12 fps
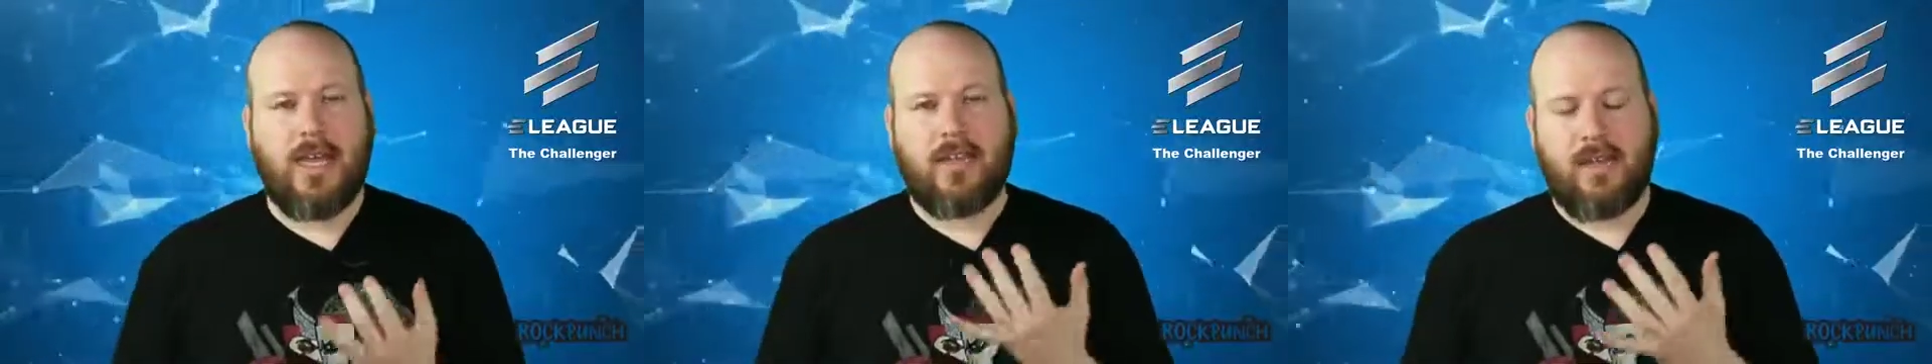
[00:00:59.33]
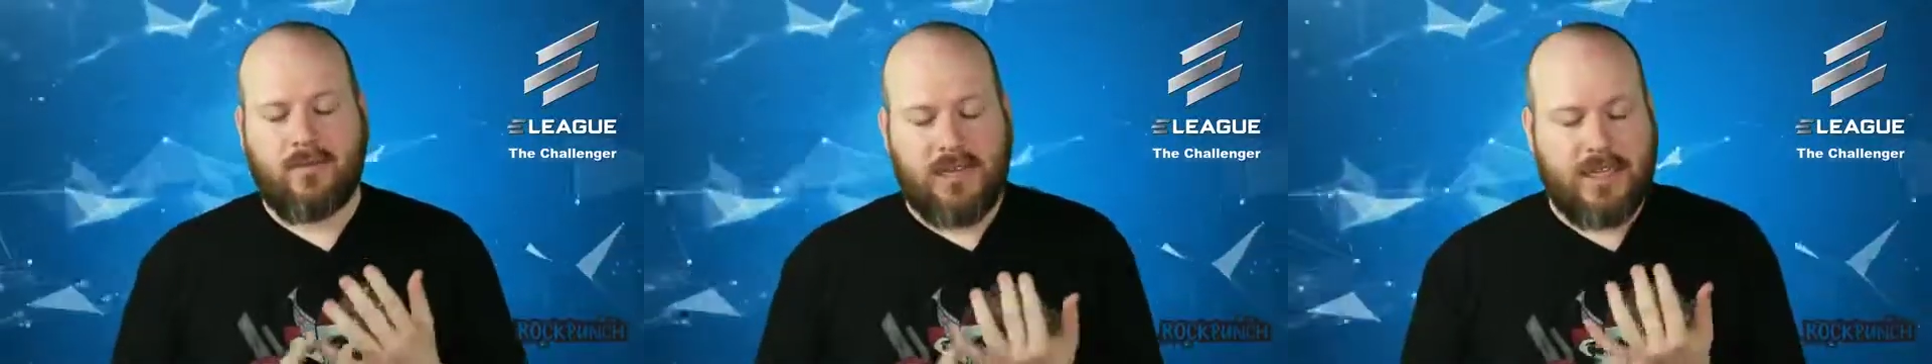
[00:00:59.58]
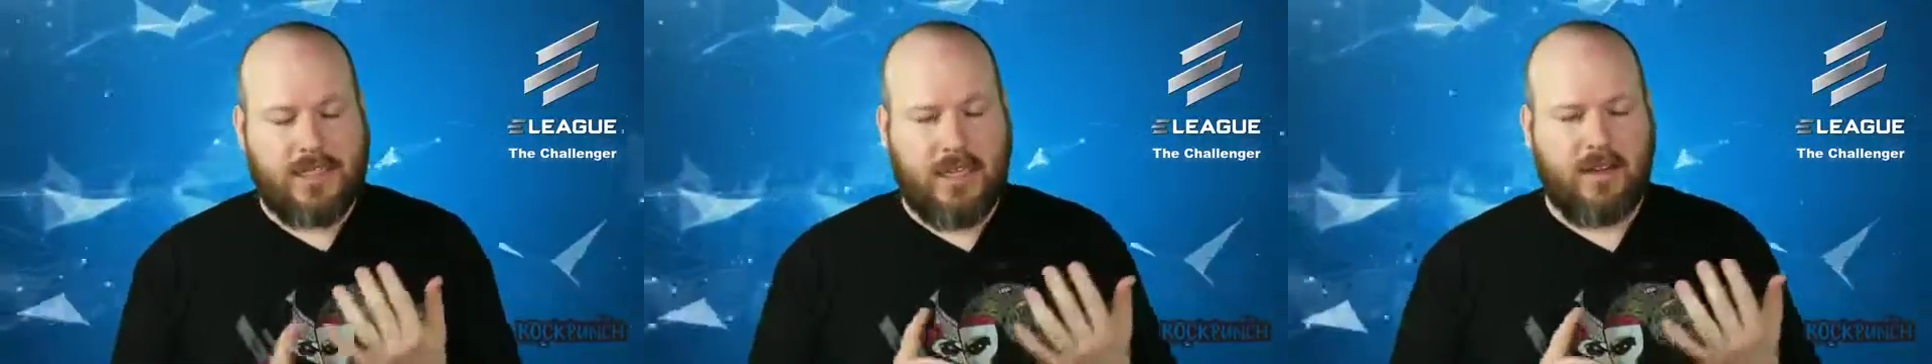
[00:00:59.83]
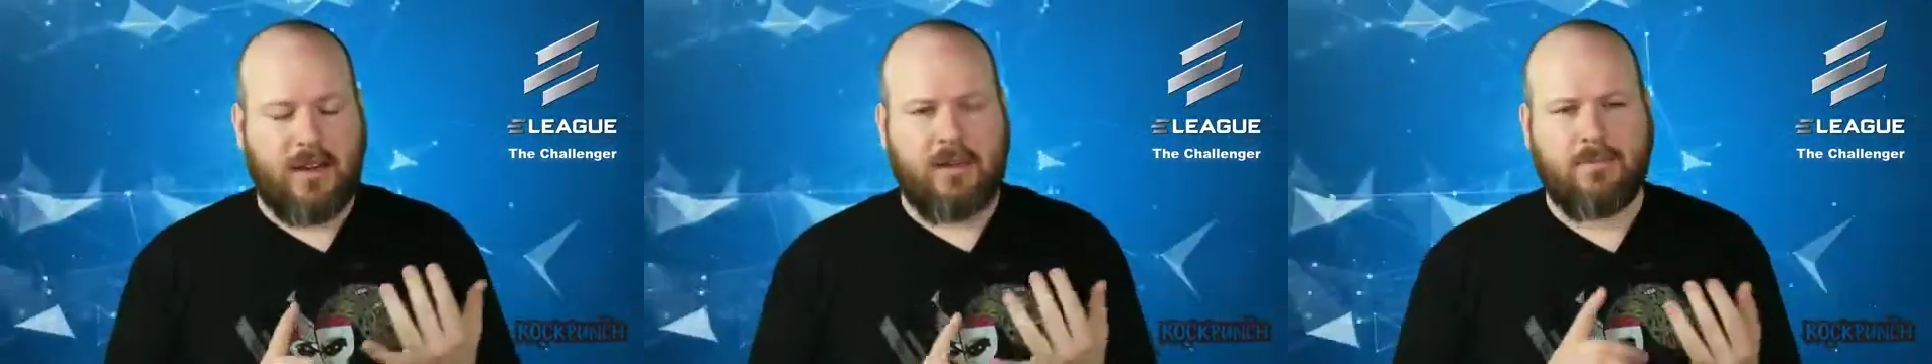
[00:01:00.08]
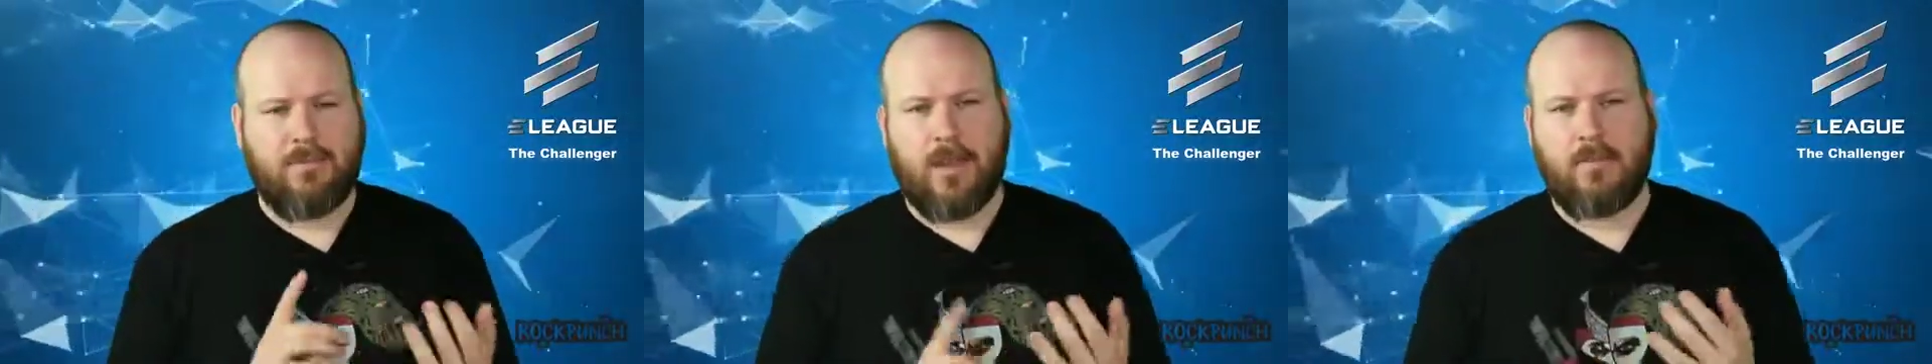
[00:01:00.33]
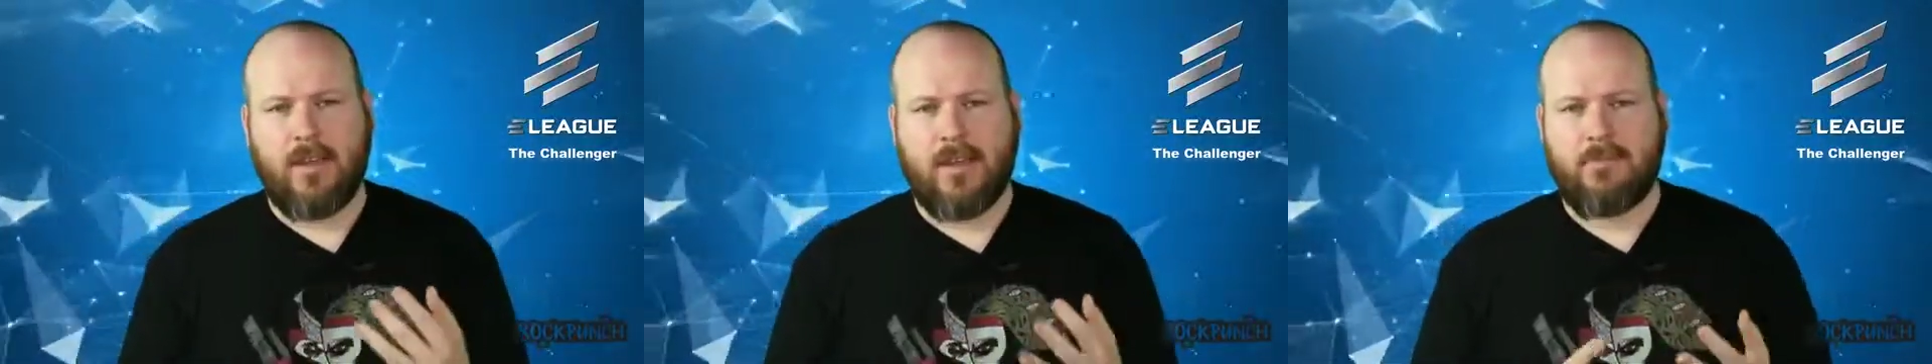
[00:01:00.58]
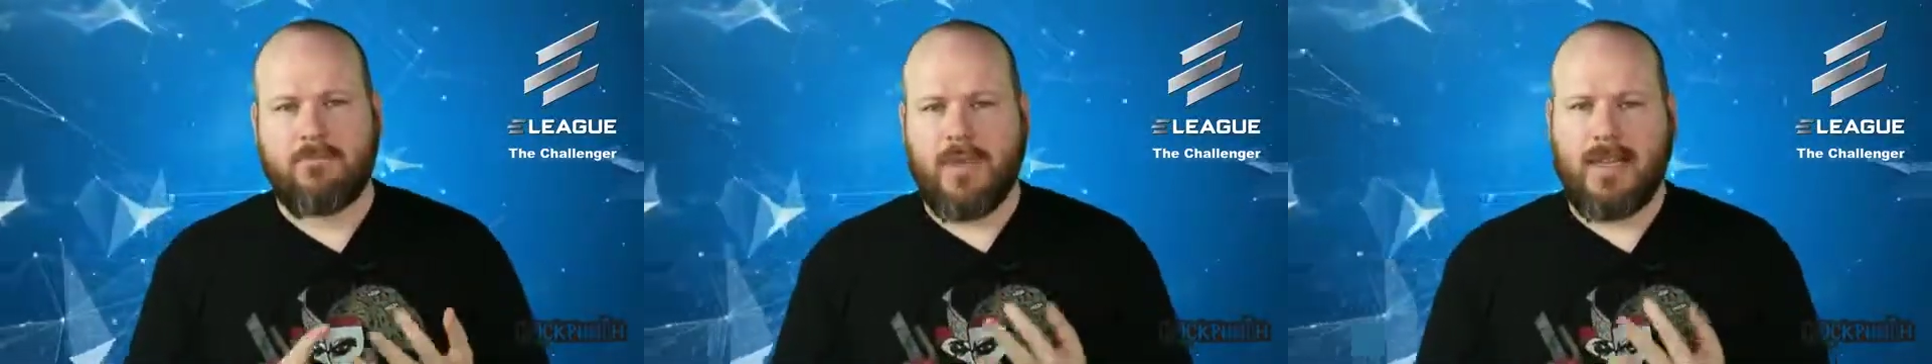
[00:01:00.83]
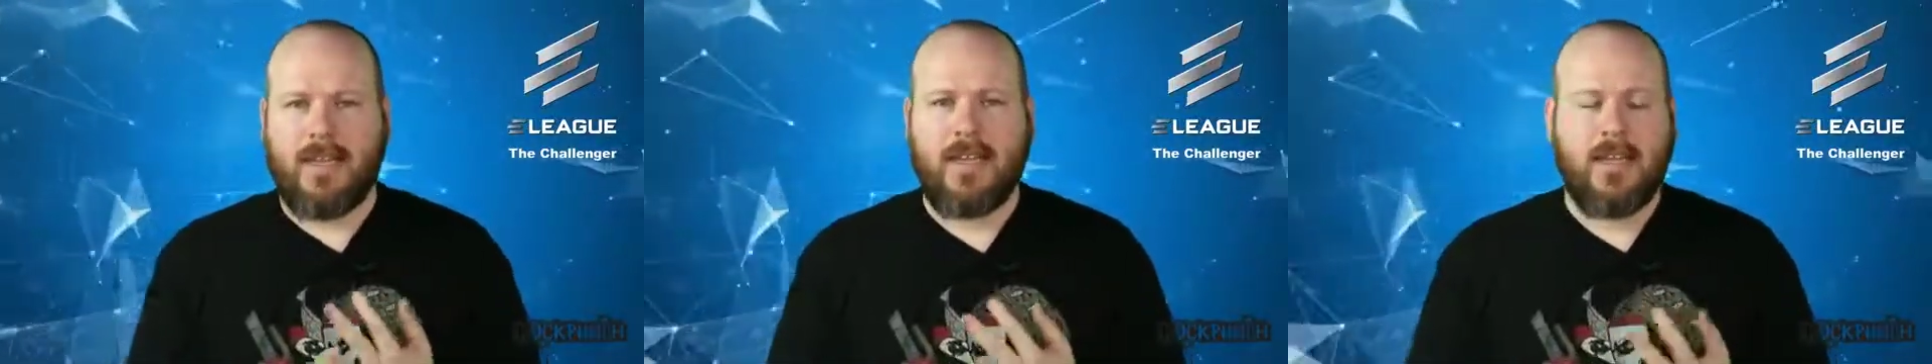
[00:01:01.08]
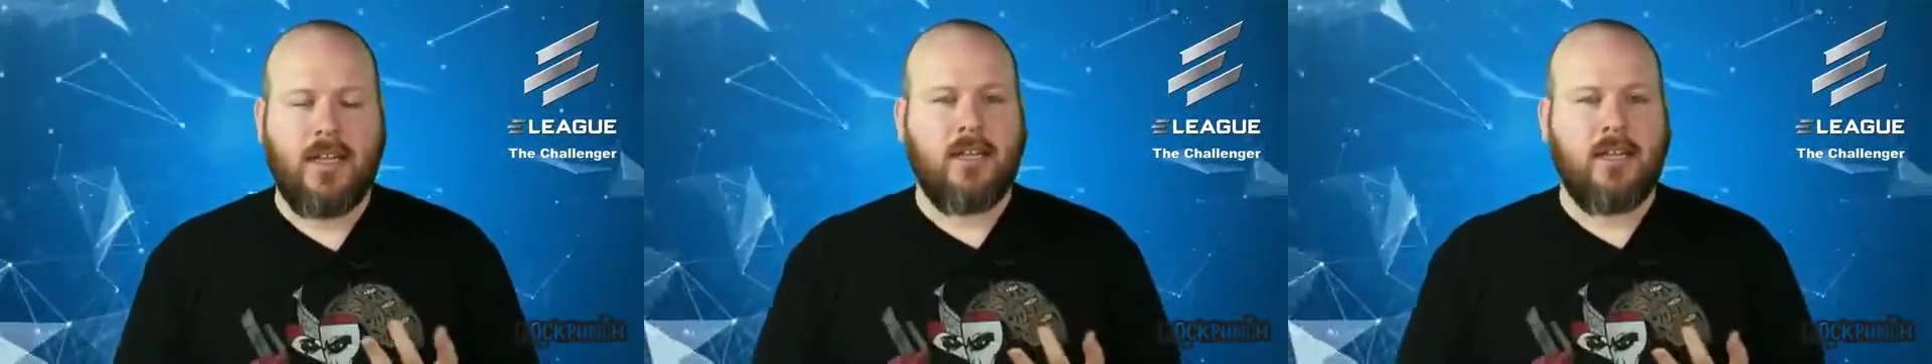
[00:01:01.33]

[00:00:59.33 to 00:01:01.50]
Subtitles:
get their face out in public, and B,